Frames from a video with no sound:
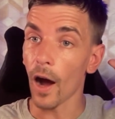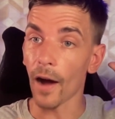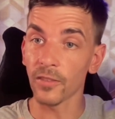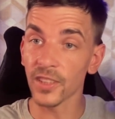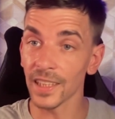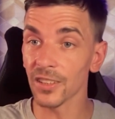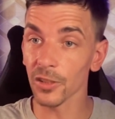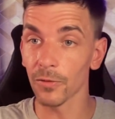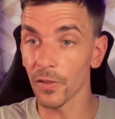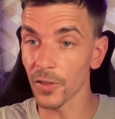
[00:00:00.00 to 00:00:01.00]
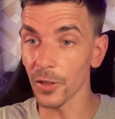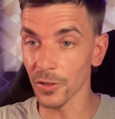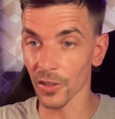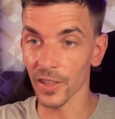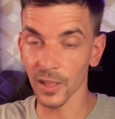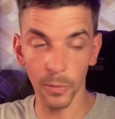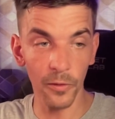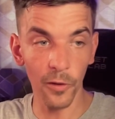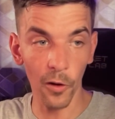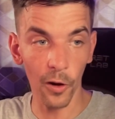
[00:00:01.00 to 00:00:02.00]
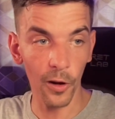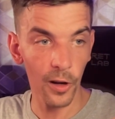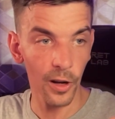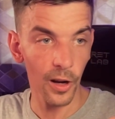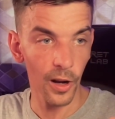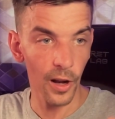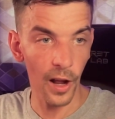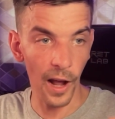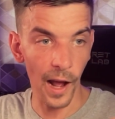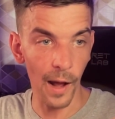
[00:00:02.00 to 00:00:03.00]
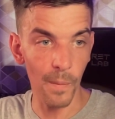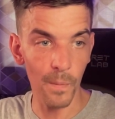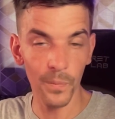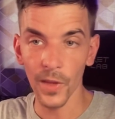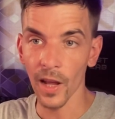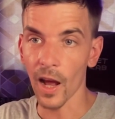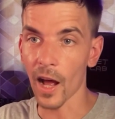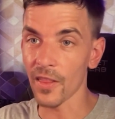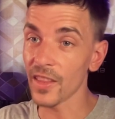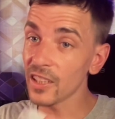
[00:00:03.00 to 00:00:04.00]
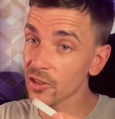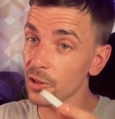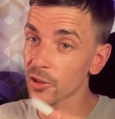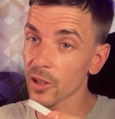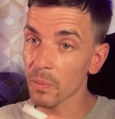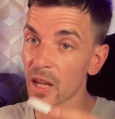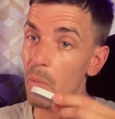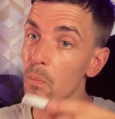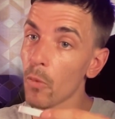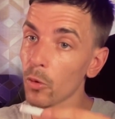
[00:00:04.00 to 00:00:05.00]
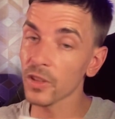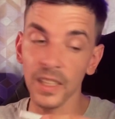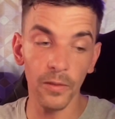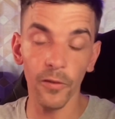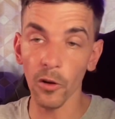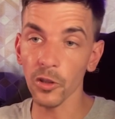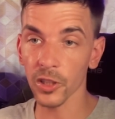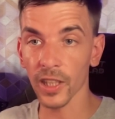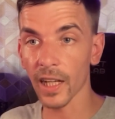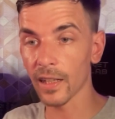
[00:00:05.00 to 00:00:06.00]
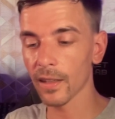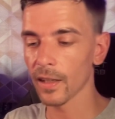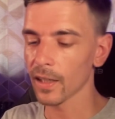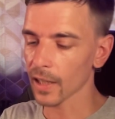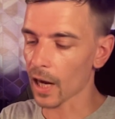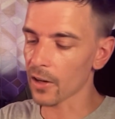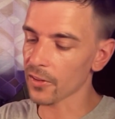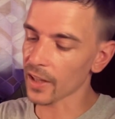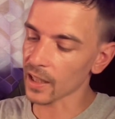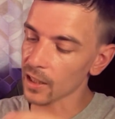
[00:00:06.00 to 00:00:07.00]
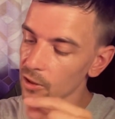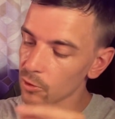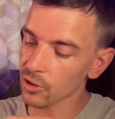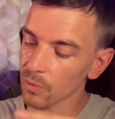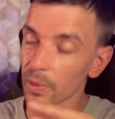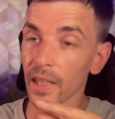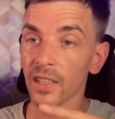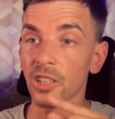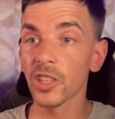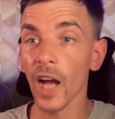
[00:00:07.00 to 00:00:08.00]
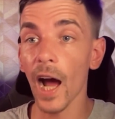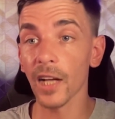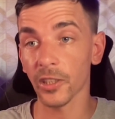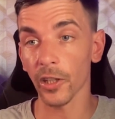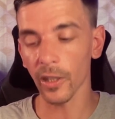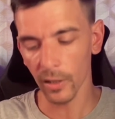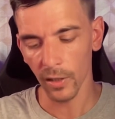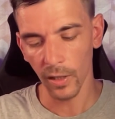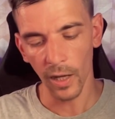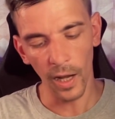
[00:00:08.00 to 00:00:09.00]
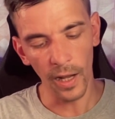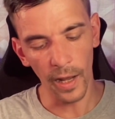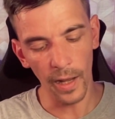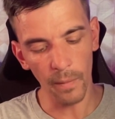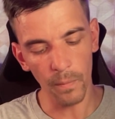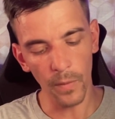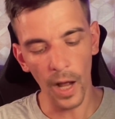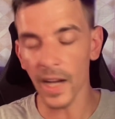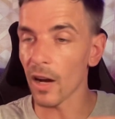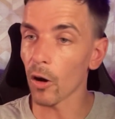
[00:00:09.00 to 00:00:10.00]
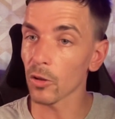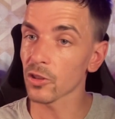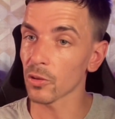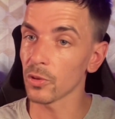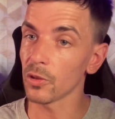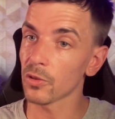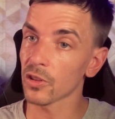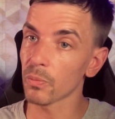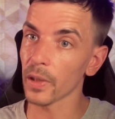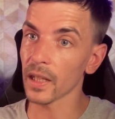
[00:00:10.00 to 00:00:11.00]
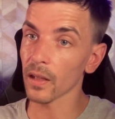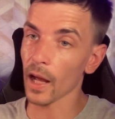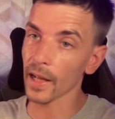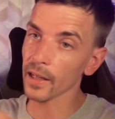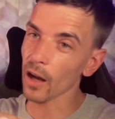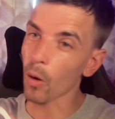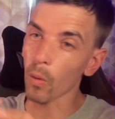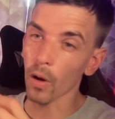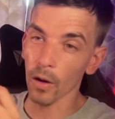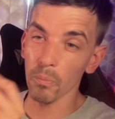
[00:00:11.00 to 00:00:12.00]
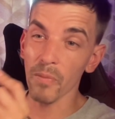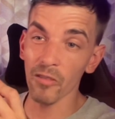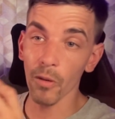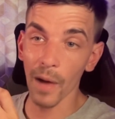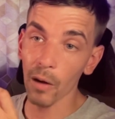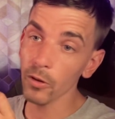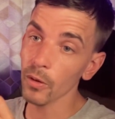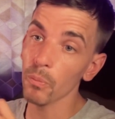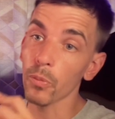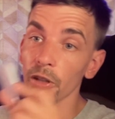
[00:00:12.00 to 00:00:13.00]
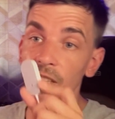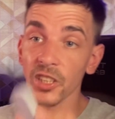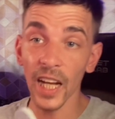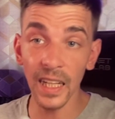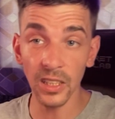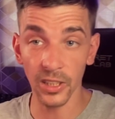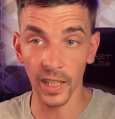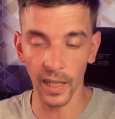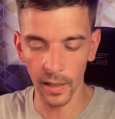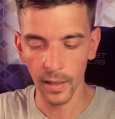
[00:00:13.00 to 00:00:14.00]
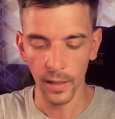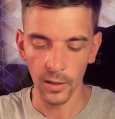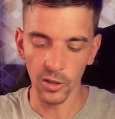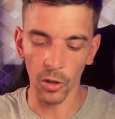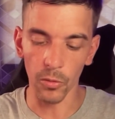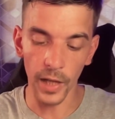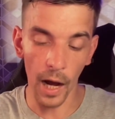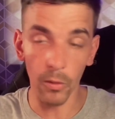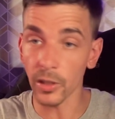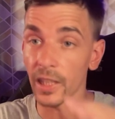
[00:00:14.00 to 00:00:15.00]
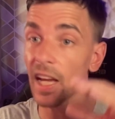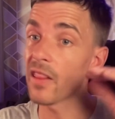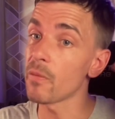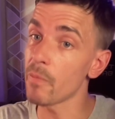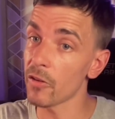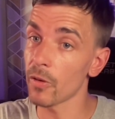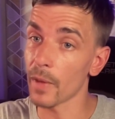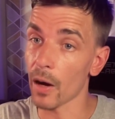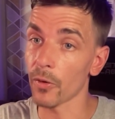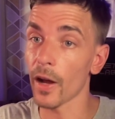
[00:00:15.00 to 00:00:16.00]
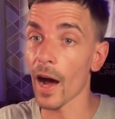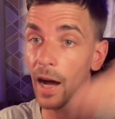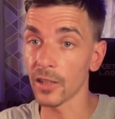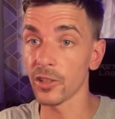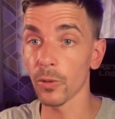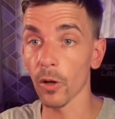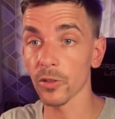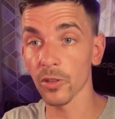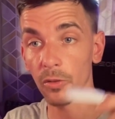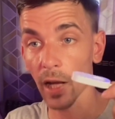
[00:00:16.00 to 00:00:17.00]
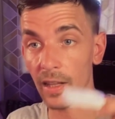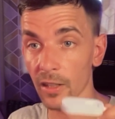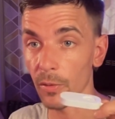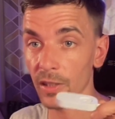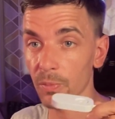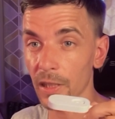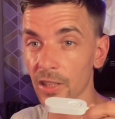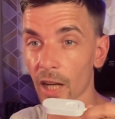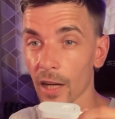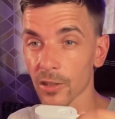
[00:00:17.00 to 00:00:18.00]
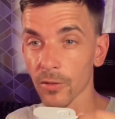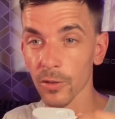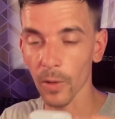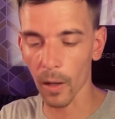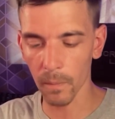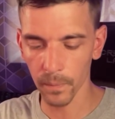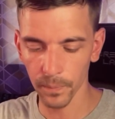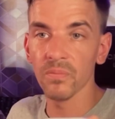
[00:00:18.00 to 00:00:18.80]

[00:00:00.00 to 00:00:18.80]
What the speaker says: I've seen some reviews on this before, and this used to be a multi-functioning kind of thing. It used to be the charger, and it also used to be like a mirror mount, but they changed it. So now you get the mirror mount and you also get the USB charger as well.